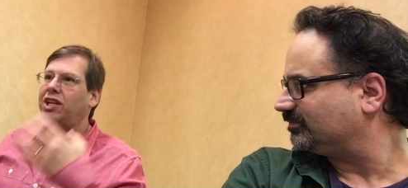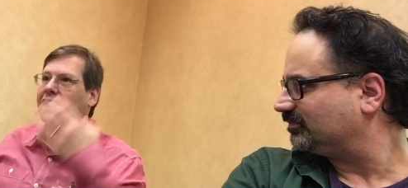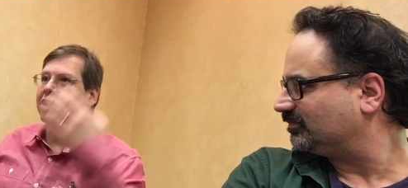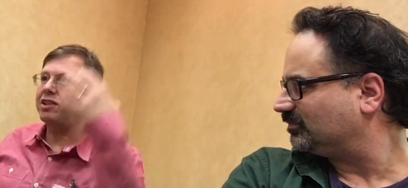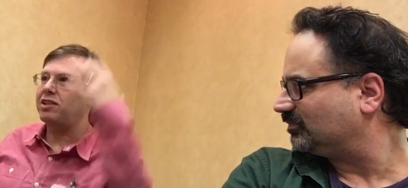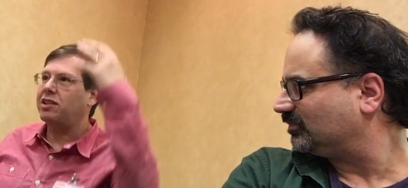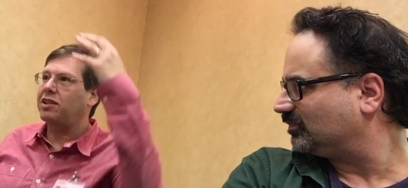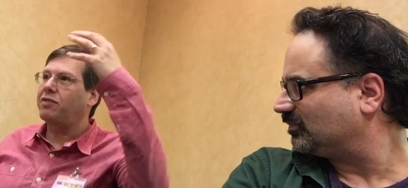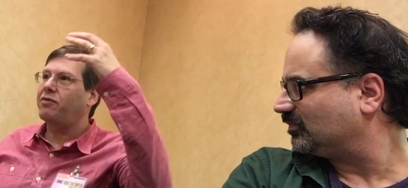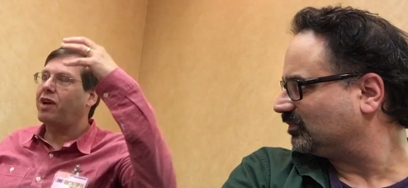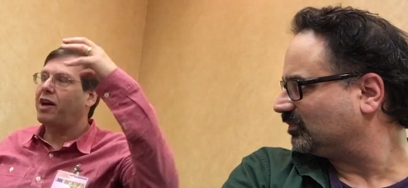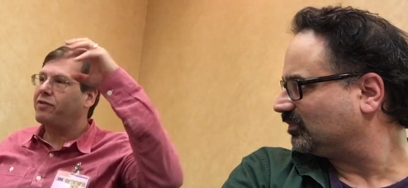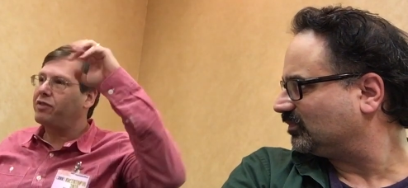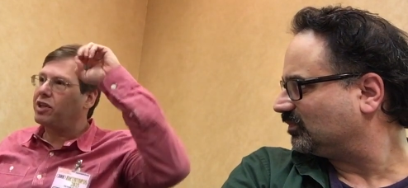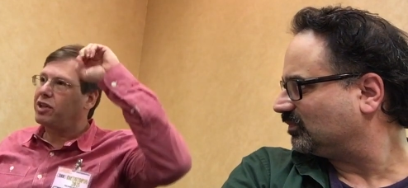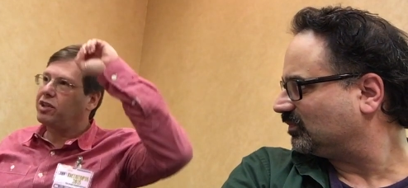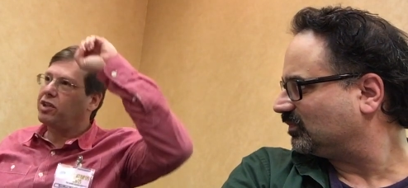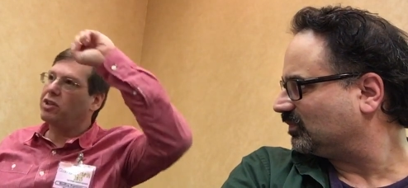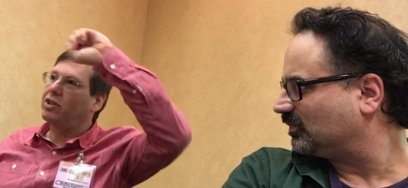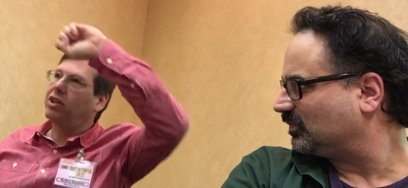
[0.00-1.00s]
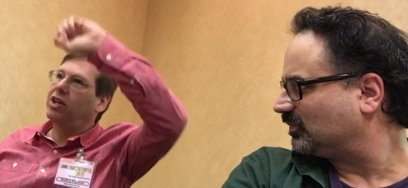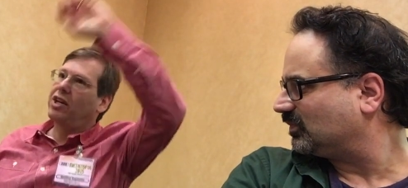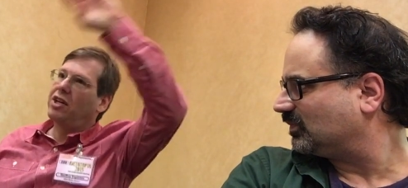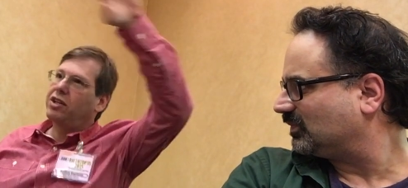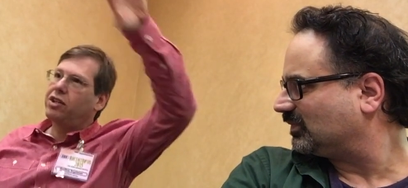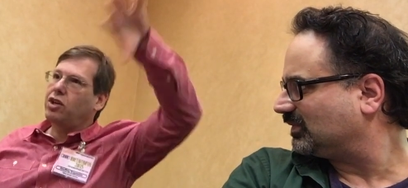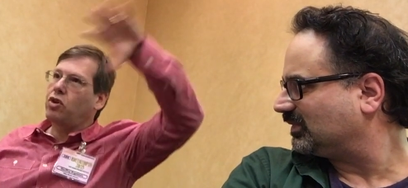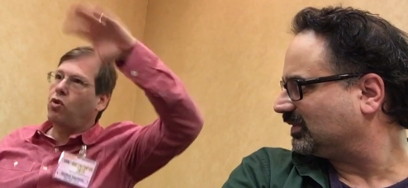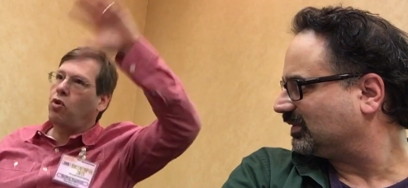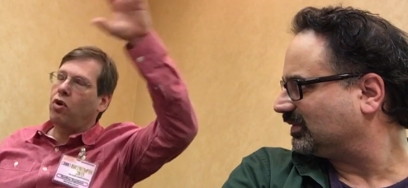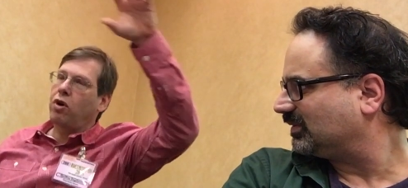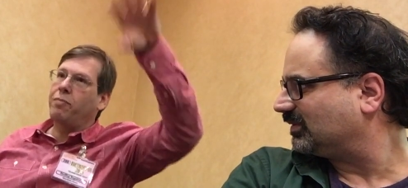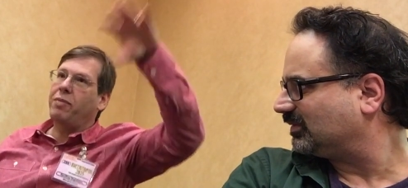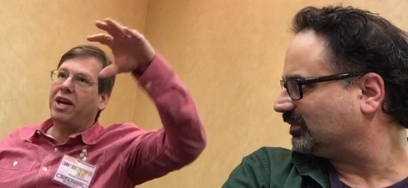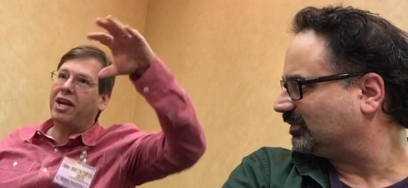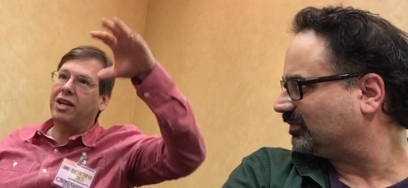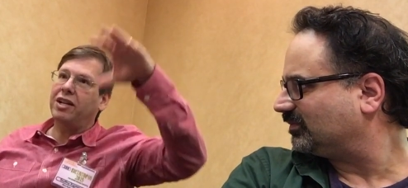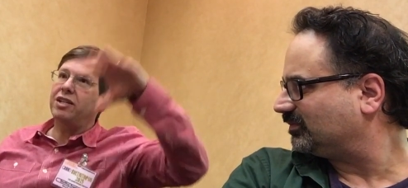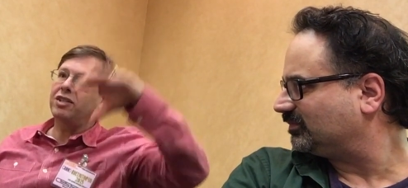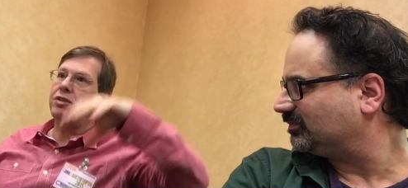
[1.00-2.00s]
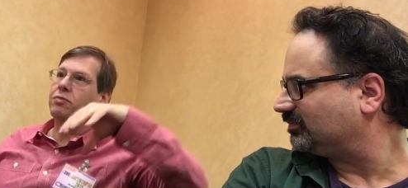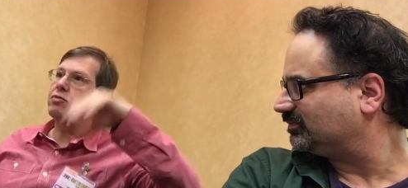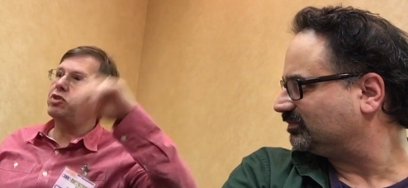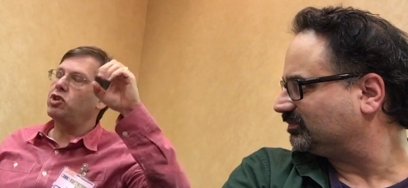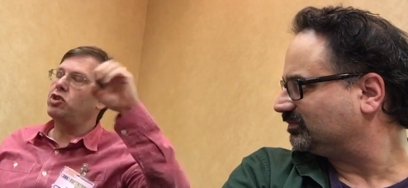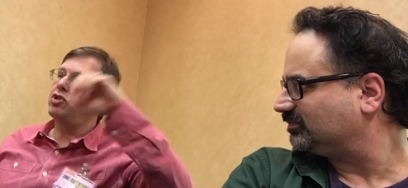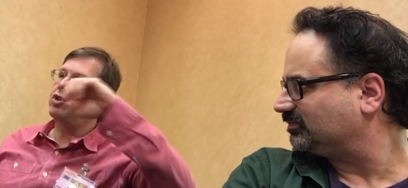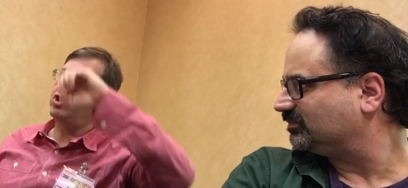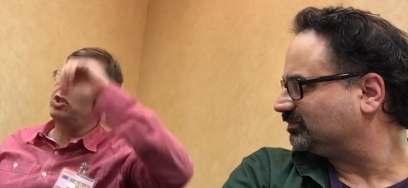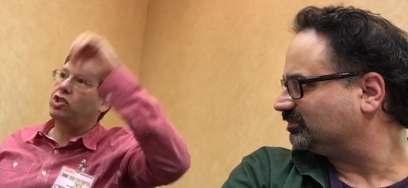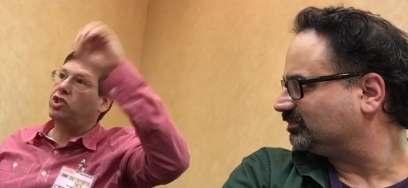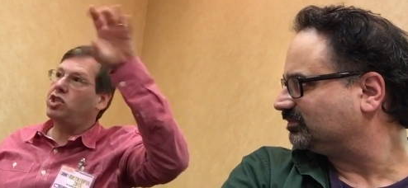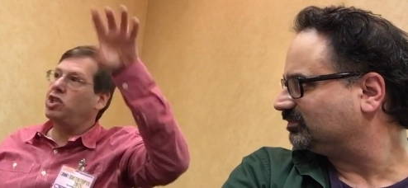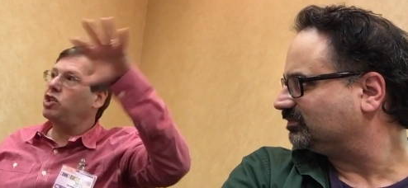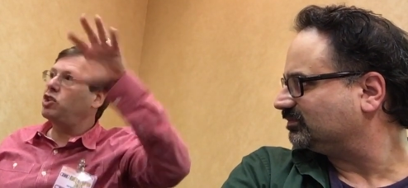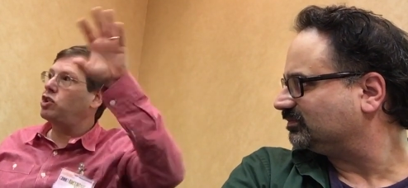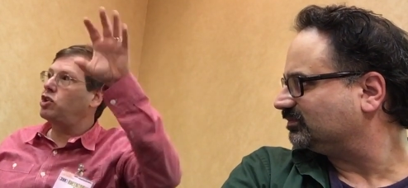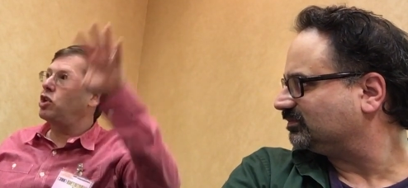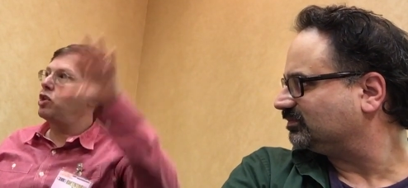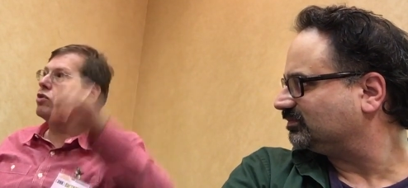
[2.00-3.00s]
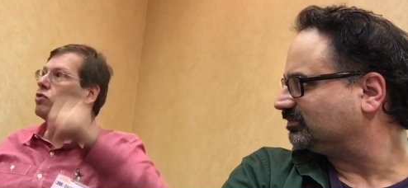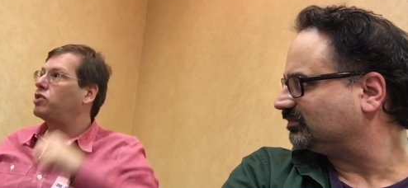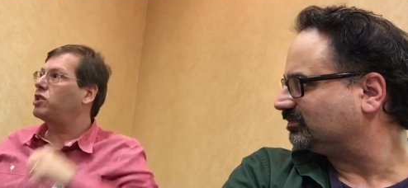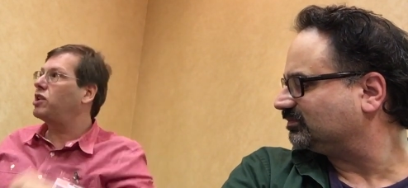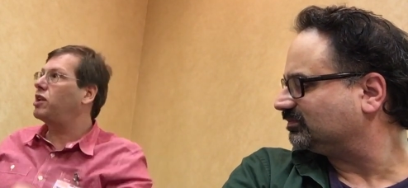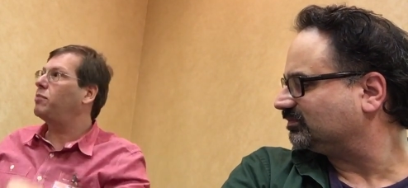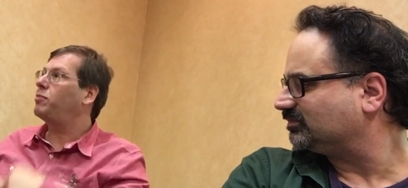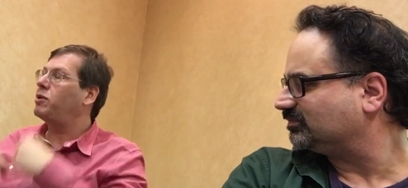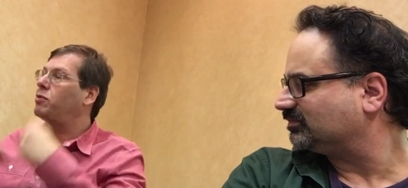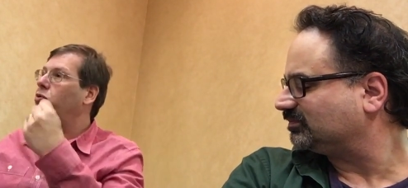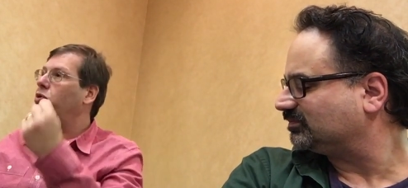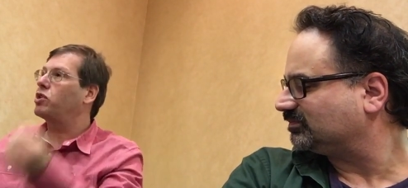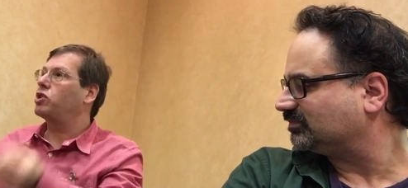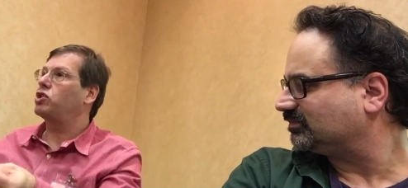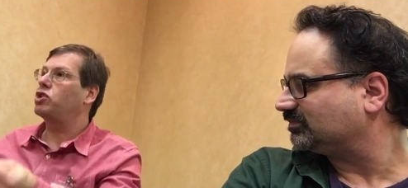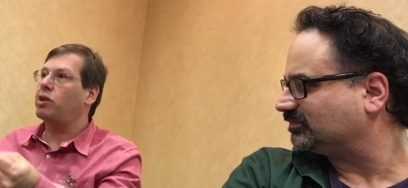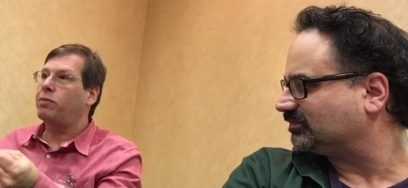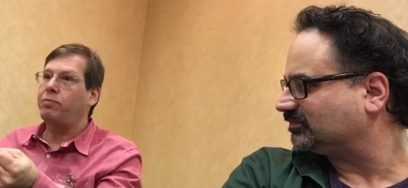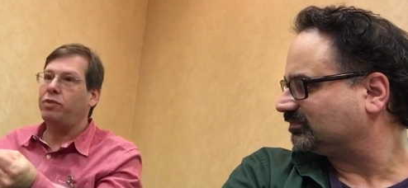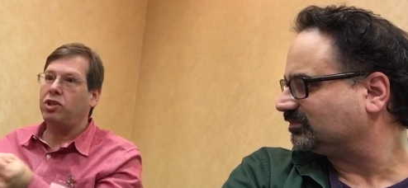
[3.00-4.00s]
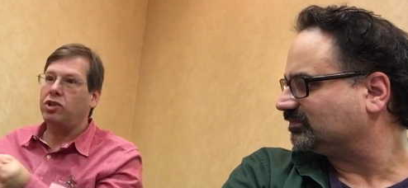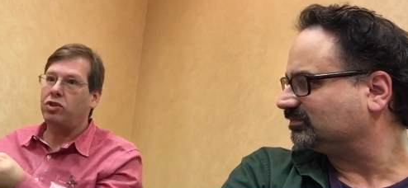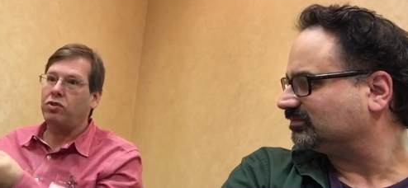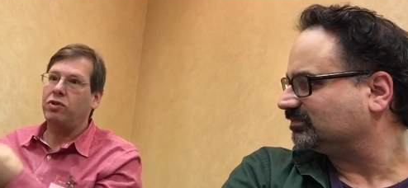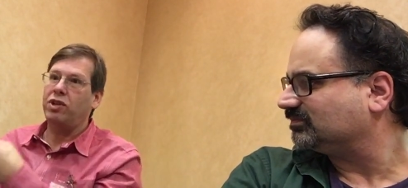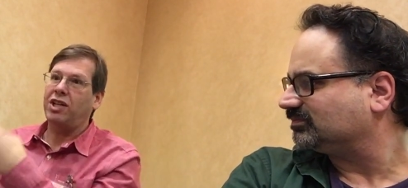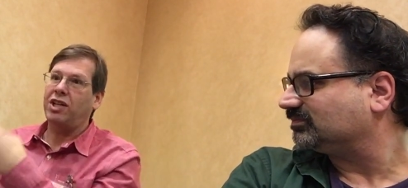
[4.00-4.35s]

Speaker 1: nicely of having the, the core mechanisms, and you just teach those, and then people can jump into